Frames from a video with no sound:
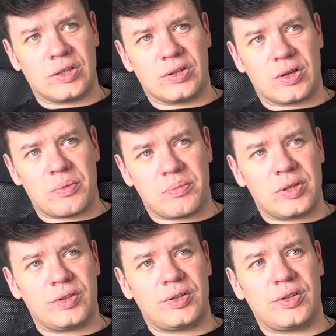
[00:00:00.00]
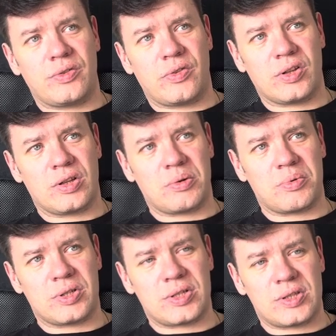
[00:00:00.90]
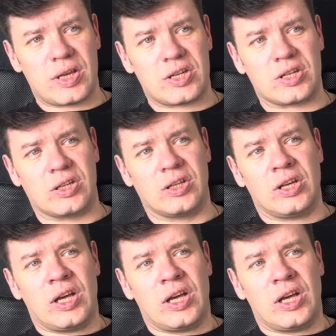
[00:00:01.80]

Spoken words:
in completely different representation,